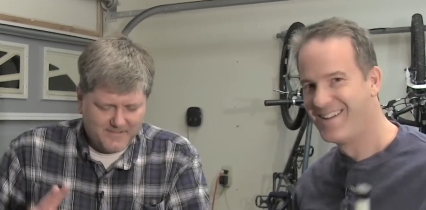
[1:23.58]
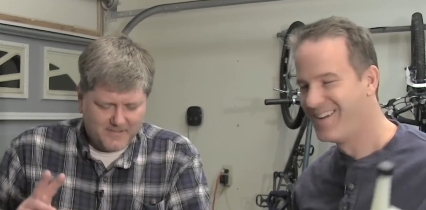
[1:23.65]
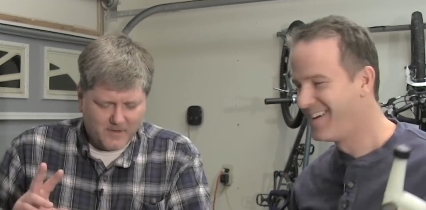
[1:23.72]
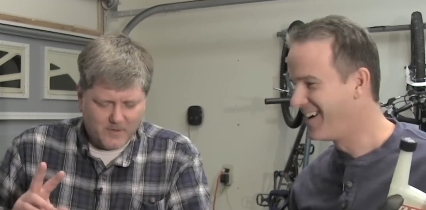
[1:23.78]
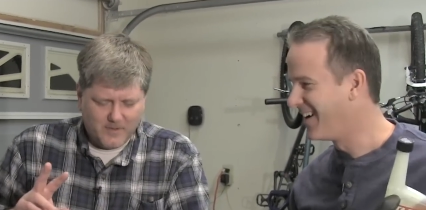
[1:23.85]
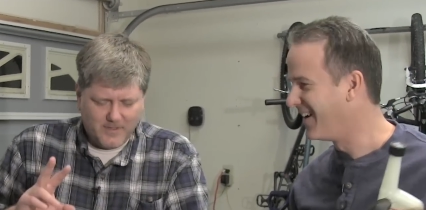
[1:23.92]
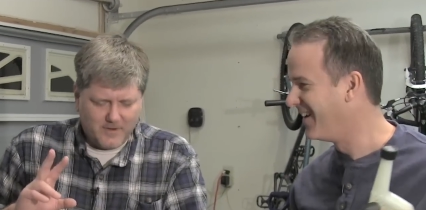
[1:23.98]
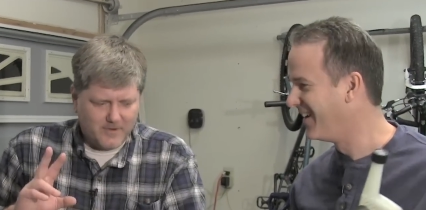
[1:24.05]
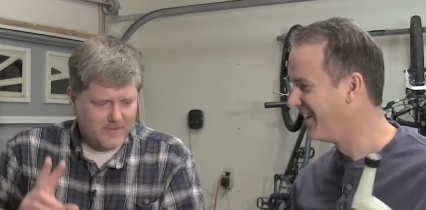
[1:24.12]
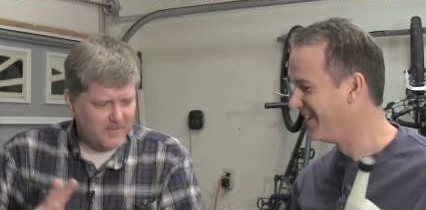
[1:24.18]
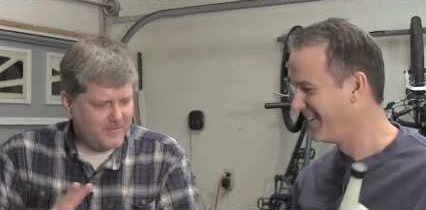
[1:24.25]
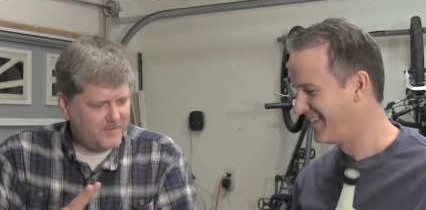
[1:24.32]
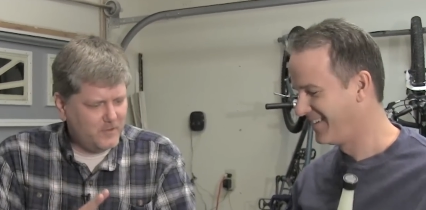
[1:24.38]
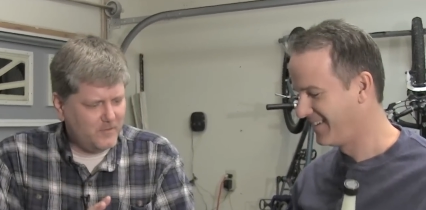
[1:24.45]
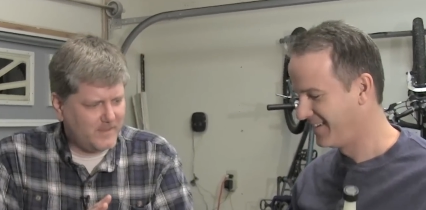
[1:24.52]
Speaker 1: So right. there,
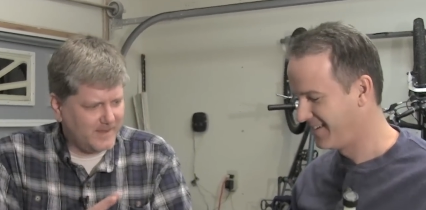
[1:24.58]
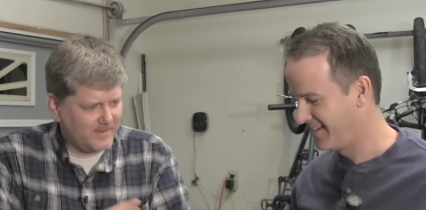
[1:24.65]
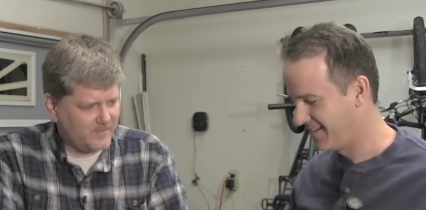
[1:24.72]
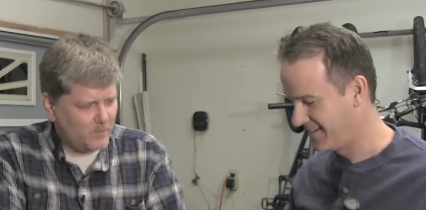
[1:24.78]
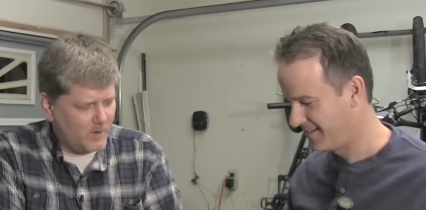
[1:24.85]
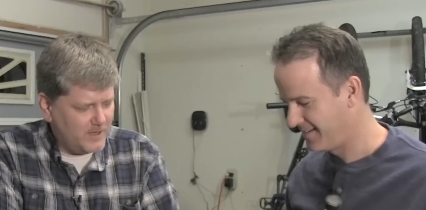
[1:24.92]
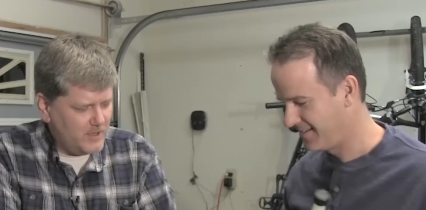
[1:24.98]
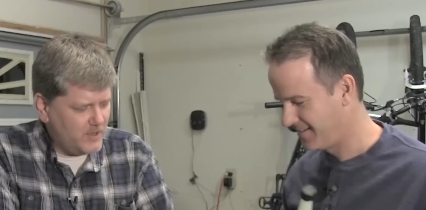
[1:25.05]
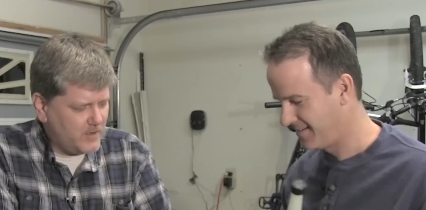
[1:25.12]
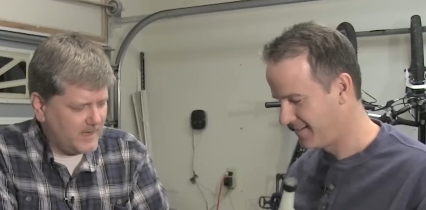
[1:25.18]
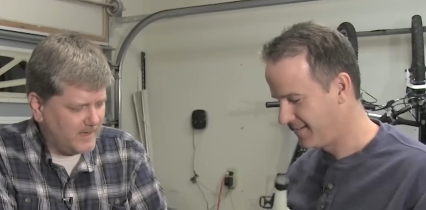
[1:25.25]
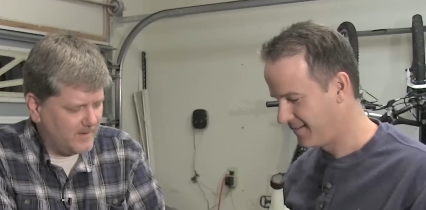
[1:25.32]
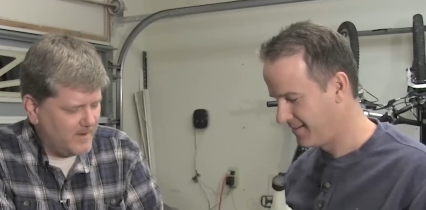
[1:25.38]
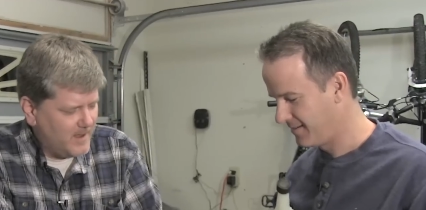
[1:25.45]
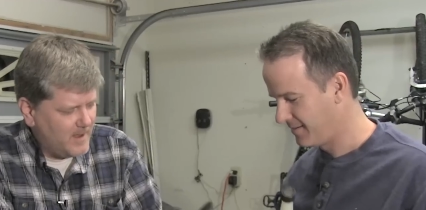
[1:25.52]
there's two things. One, you
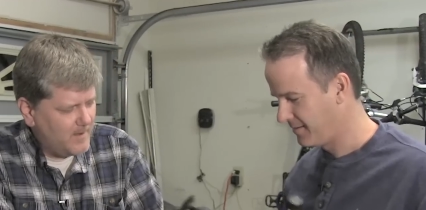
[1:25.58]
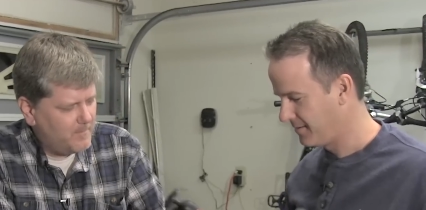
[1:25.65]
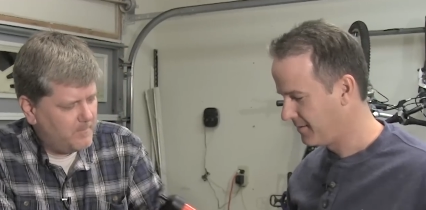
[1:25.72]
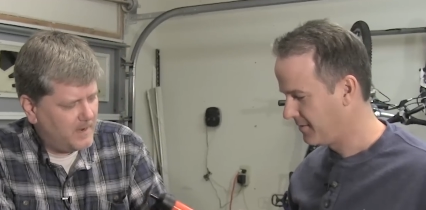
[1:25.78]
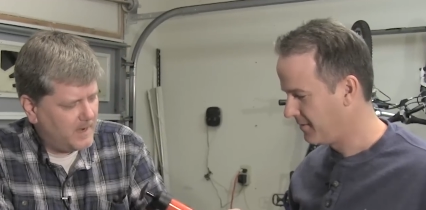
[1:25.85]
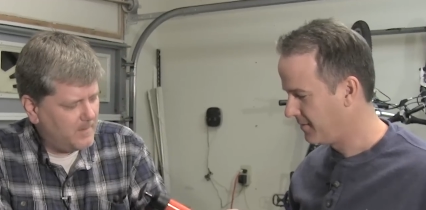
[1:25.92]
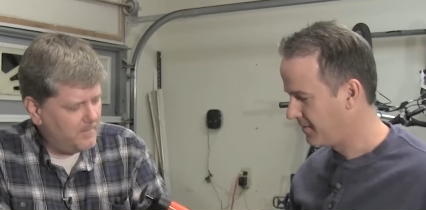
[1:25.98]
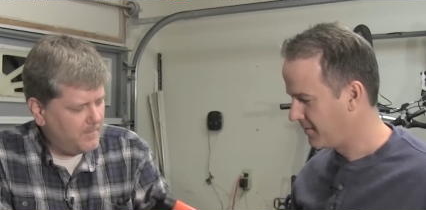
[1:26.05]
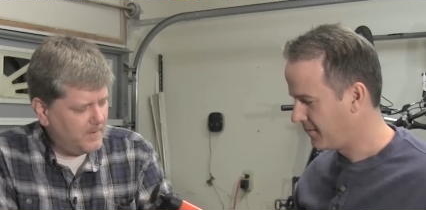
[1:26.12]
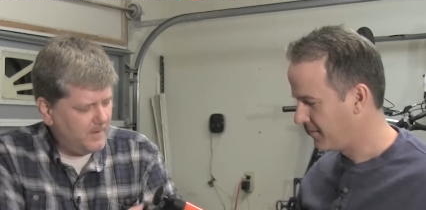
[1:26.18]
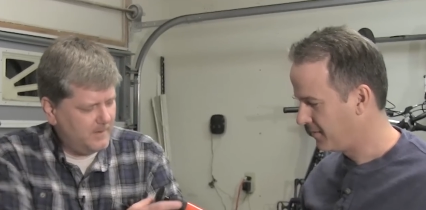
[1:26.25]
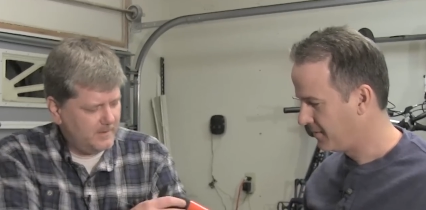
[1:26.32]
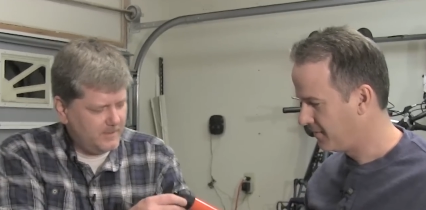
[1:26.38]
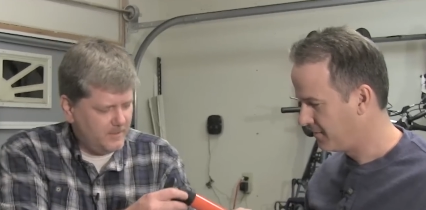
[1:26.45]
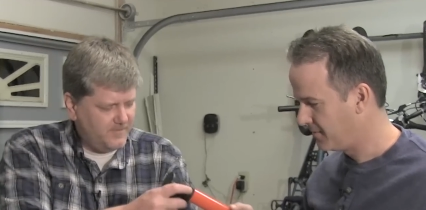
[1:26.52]
can pump,
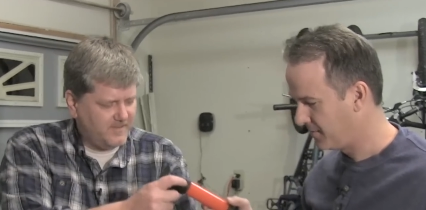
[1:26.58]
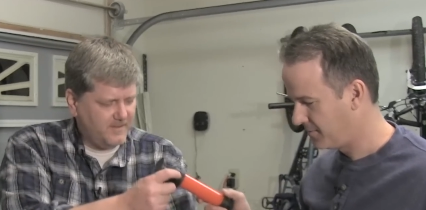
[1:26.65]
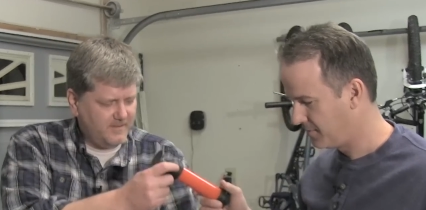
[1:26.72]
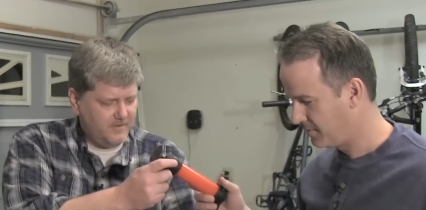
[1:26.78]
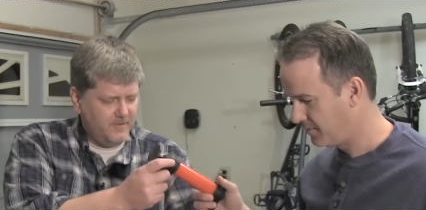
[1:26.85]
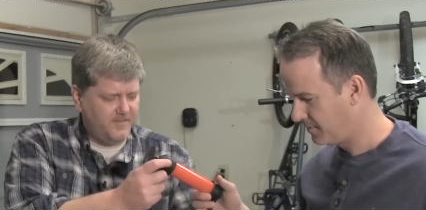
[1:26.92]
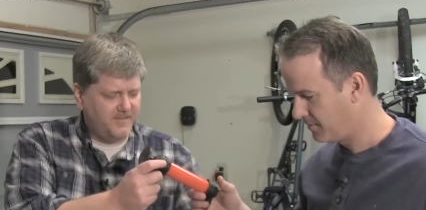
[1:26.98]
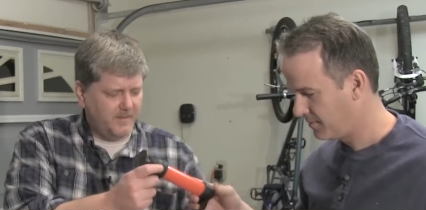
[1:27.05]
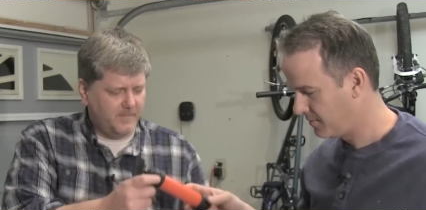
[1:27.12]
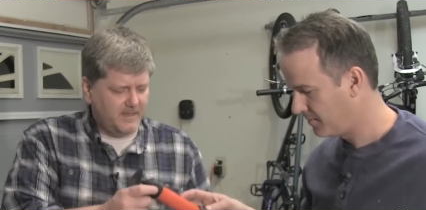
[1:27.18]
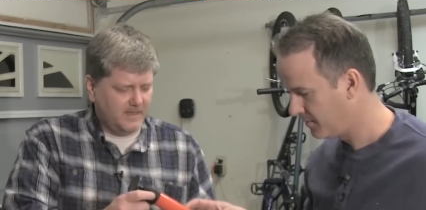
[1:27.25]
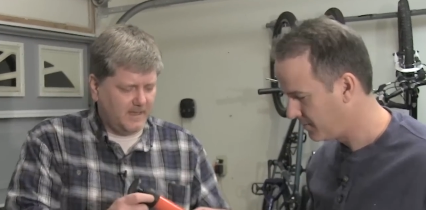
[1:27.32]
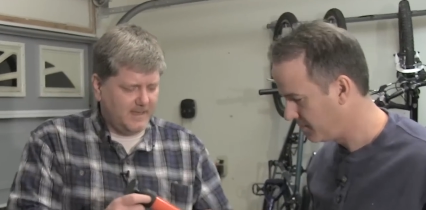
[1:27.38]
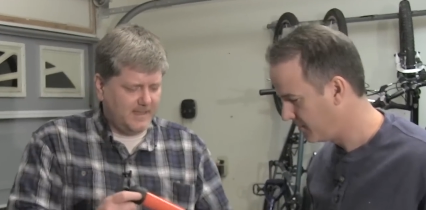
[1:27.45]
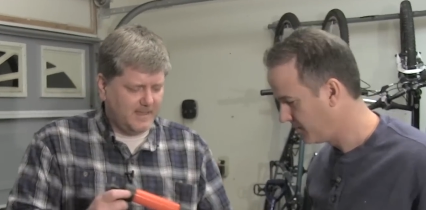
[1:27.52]
use, a, use something
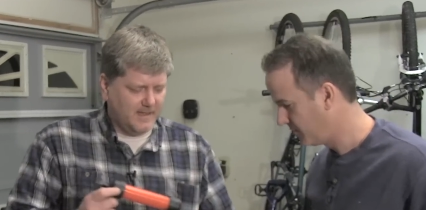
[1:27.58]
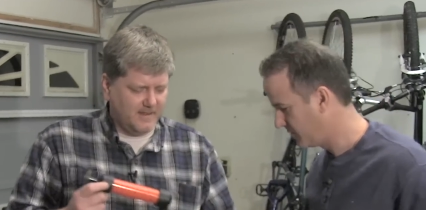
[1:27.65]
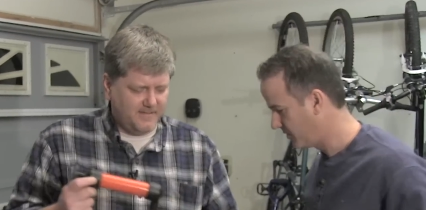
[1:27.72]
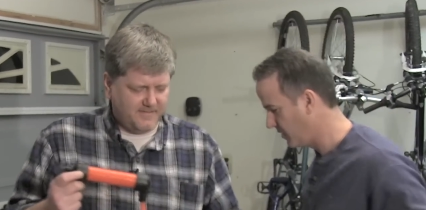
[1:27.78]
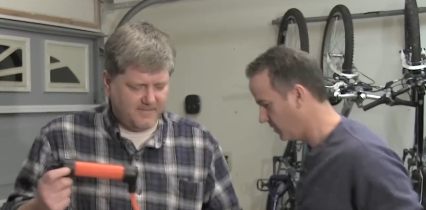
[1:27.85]
like this.